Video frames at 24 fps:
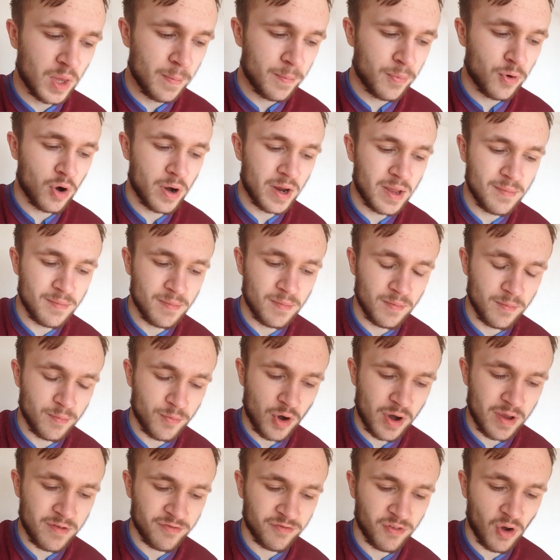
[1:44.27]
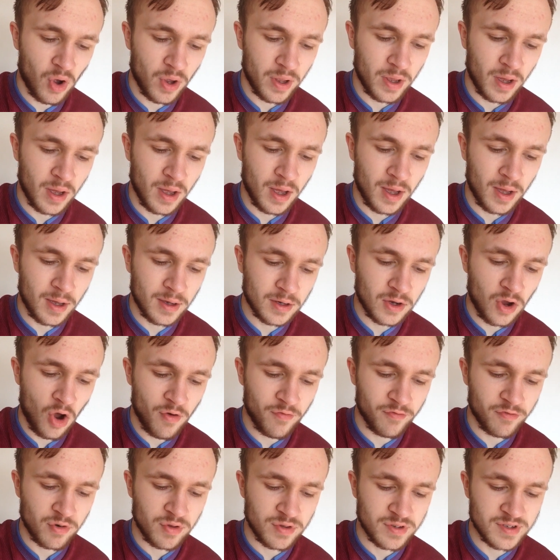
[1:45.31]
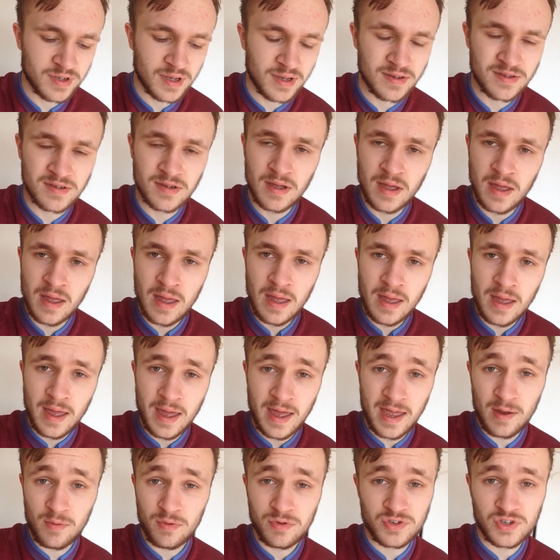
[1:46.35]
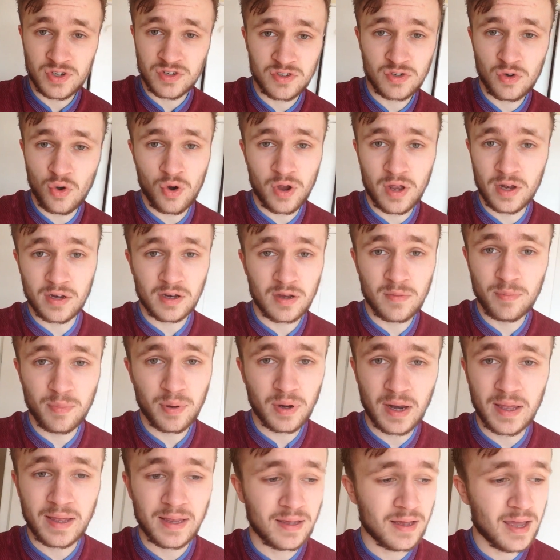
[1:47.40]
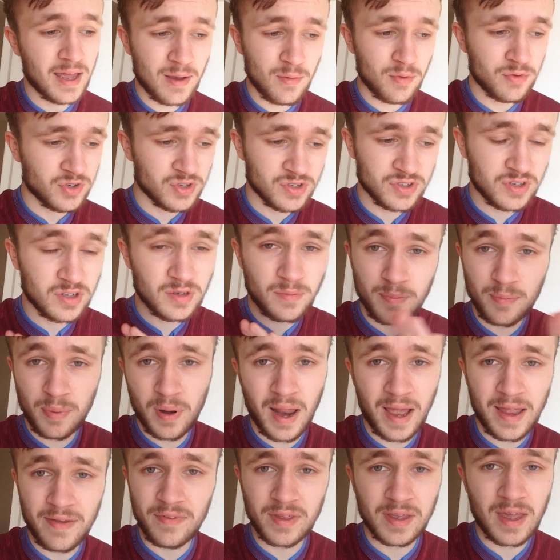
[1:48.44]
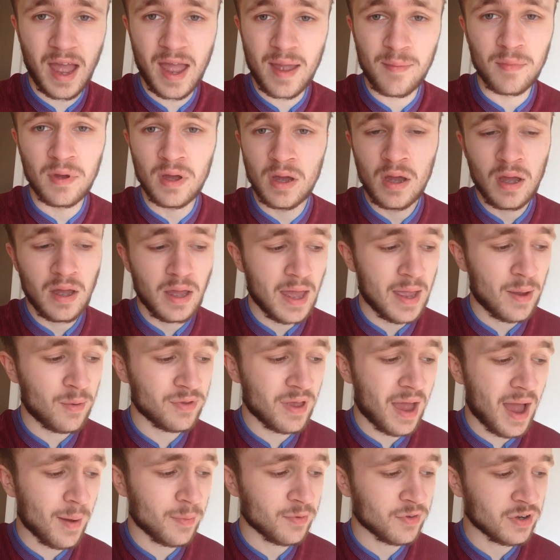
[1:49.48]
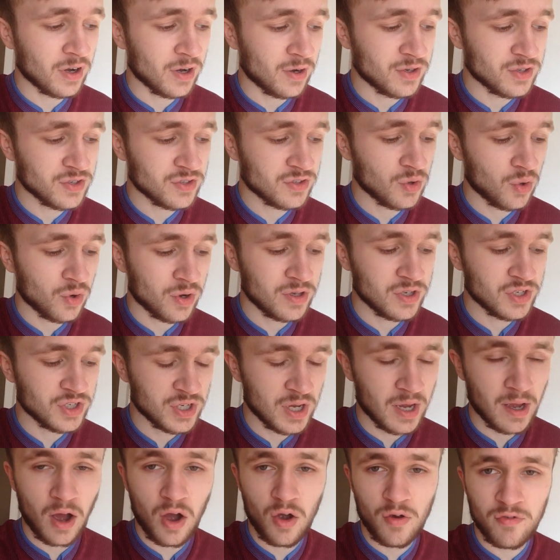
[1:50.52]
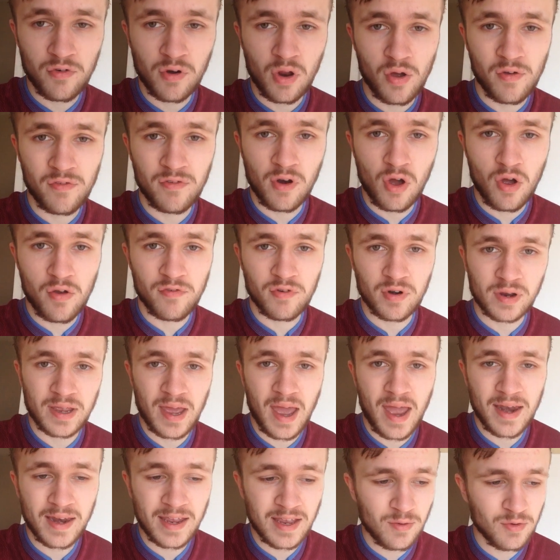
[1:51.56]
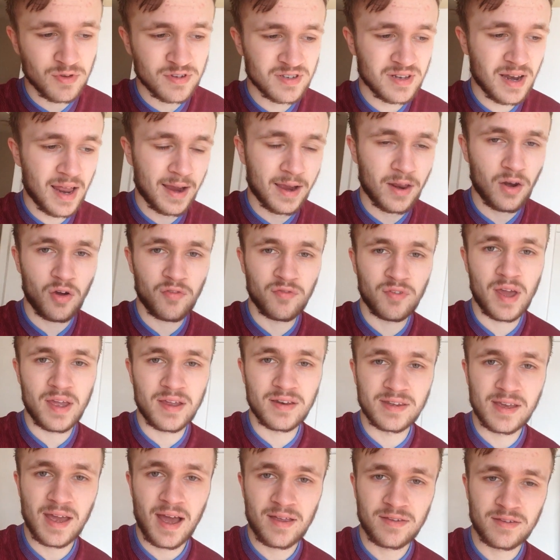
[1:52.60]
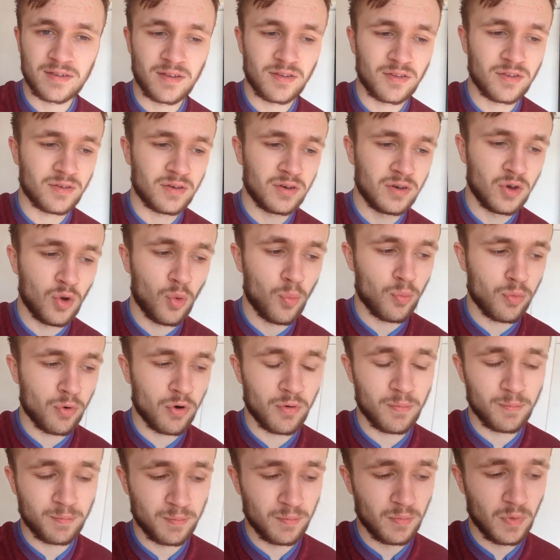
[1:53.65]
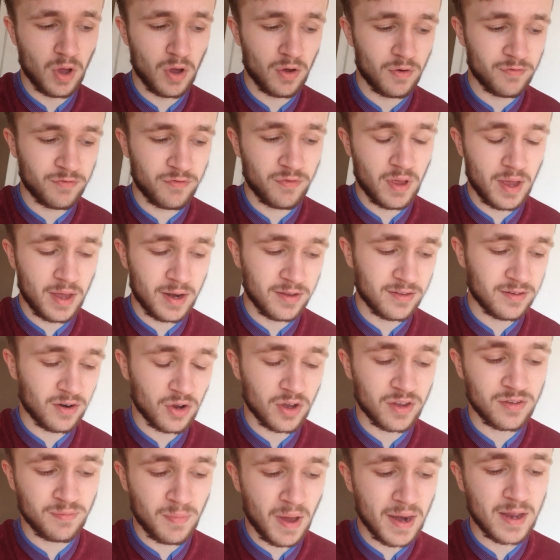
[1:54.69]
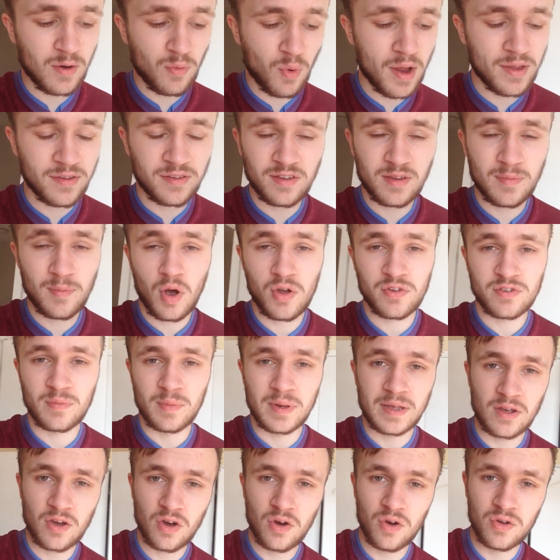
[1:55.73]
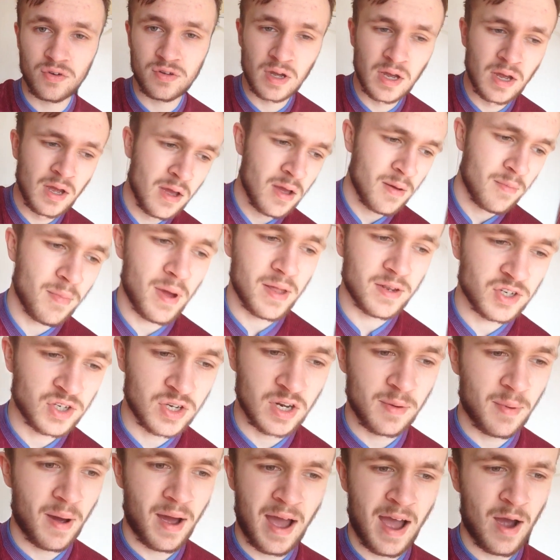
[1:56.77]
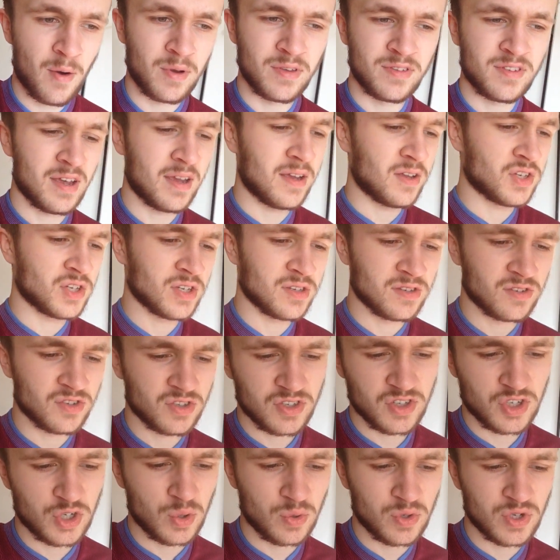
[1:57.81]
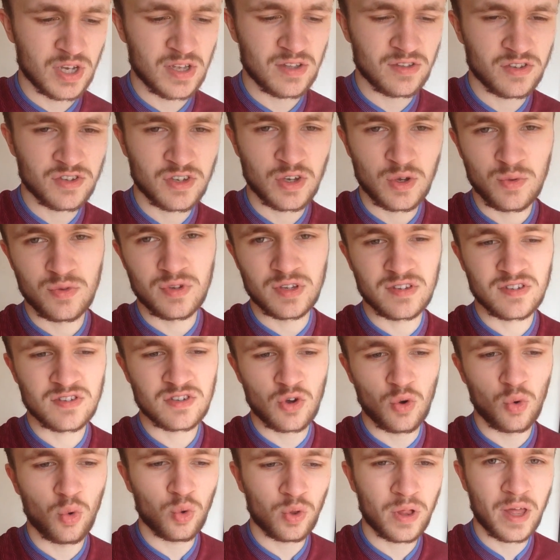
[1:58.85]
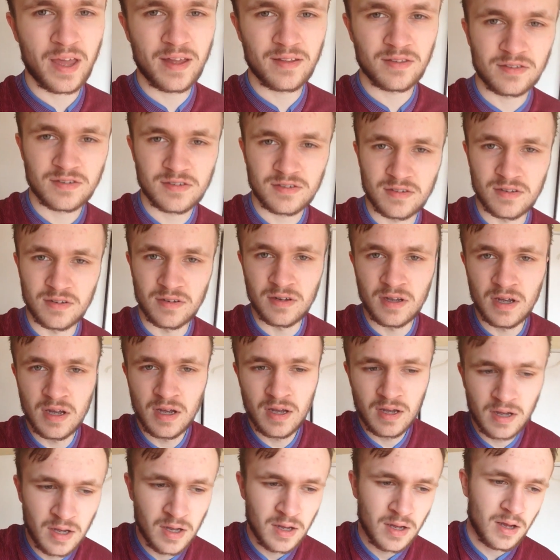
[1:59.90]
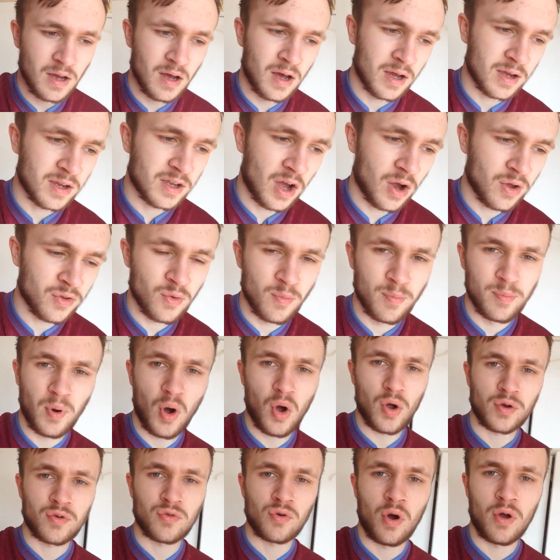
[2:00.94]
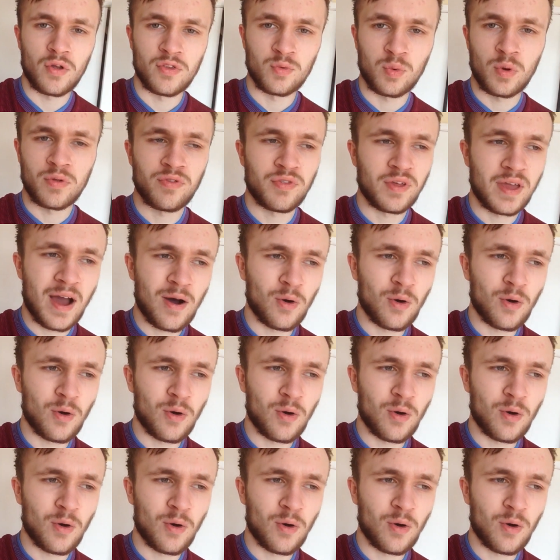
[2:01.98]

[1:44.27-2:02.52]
pre-fight conferences, he was just talking he was just playing the game. He was absolutely just talking shit over and over and over again. He was slagging off Nate Diaz in like as many ways as he possibly could, mentioning about how he teaches jiu-jitsu to school kids and goes on bike rides with the